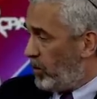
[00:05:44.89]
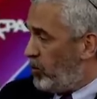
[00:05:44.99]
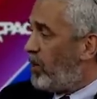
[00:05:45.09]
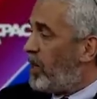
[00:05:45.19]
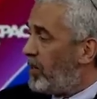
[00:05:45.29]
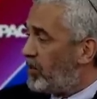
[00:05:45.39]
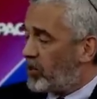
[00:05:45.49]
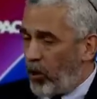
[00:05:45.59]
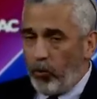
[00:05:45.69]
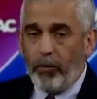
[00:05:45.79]
guys
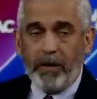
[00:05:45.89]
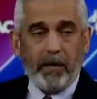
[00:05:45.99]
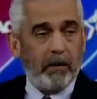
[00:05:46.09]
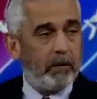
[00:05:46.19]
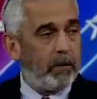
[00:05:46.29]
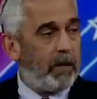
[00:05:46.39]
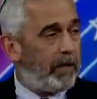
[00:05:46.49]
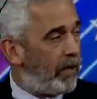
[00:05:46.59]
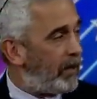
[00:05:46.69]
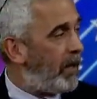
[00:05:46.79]
told me in
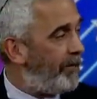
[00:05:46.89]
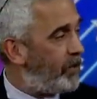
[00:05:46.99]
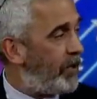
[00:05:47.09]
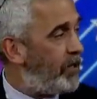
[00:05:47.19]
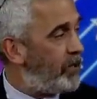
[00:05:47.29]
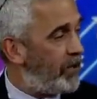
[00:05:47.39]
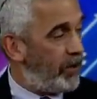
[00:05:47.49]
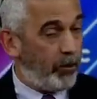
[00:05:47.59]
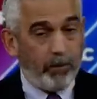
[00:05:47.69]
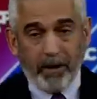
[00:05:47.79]
our conversations that
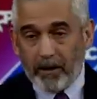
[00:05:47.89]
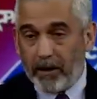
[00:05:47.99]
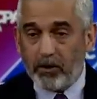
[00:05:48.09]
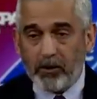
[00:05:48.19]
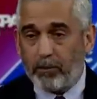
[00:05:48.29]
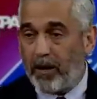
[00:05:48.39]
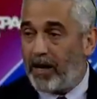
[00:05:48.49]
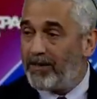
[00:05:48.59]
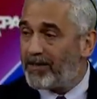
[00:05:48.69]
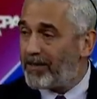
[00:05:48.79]
you'd been a little
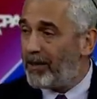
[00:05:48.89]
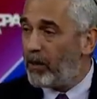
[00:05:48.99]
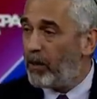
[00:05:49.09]
surprised still,